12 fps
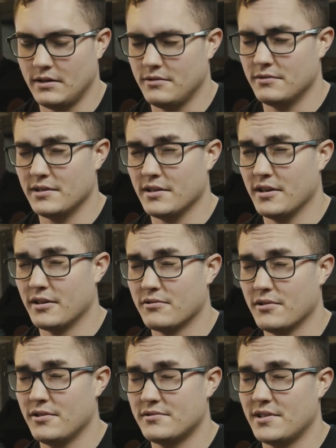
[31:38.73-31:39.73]

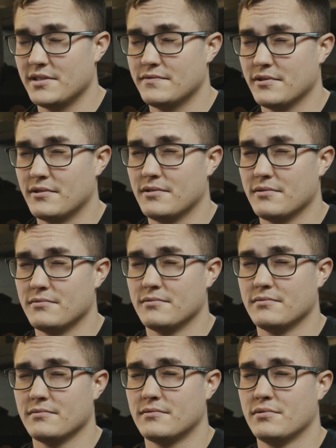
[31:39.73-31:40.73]
CROW stands for
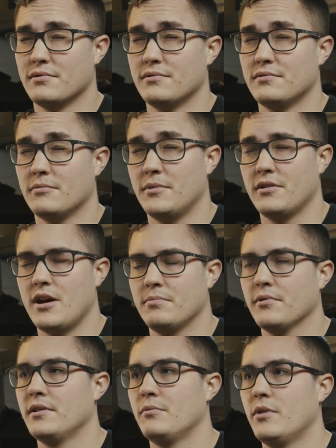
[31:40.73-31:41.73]
Crew Remote
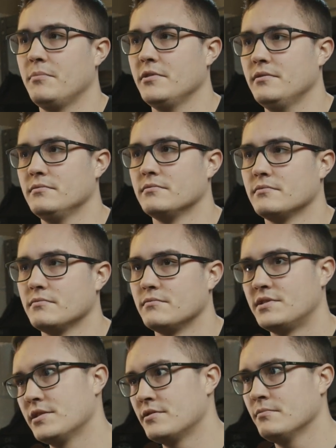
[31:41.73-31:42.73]
Operated Weapon
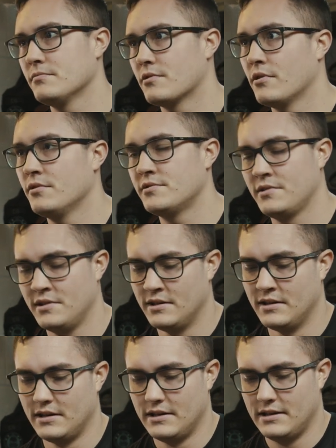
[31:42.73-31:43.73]
System, CROWS,
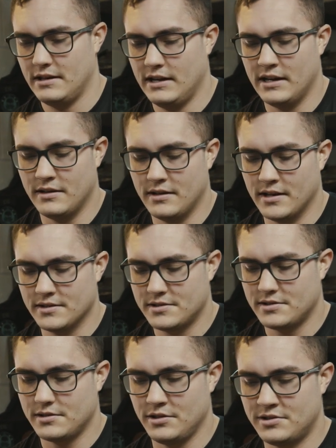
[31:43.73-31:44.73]
and
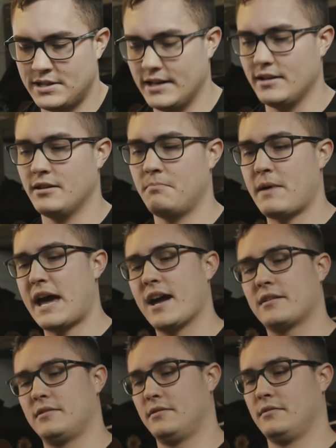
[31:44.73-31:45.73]
it's you sit in the
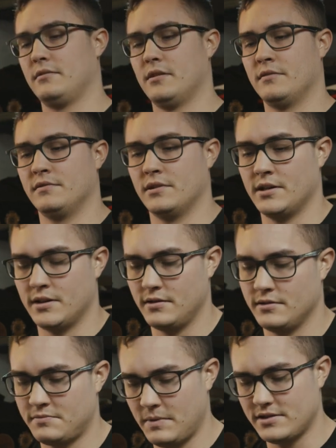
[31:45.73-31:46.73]
back of
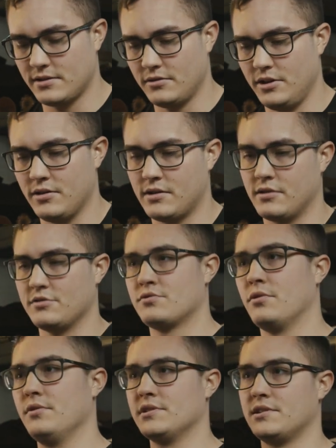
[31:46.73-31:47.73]
it's basically you can
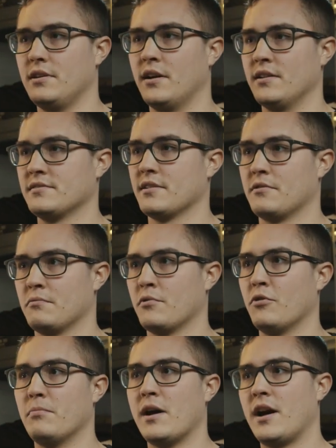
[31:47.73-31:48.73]
control this gun. It's like a
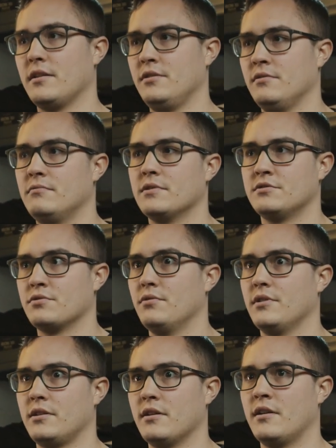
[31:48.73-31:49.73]
robot. You control
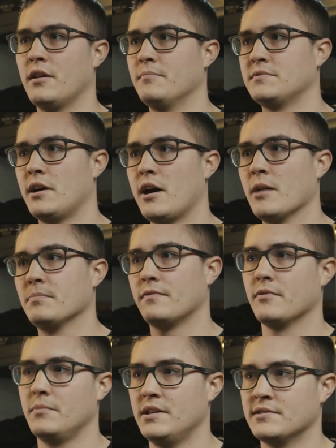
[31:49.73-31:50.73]
the gun up top
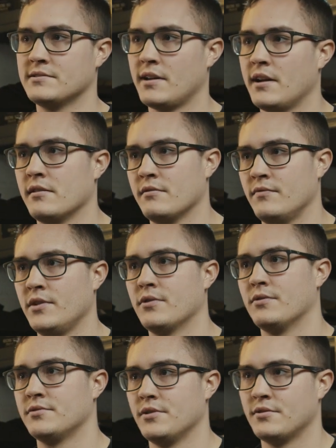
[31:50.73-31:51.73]
from inside of the
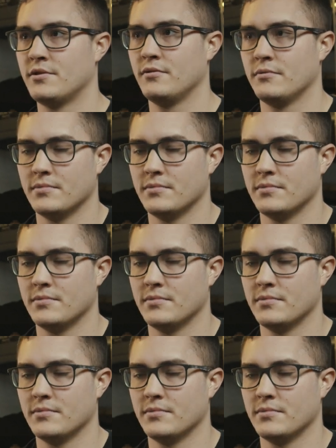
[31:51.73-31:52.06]
vehicle, so you're totally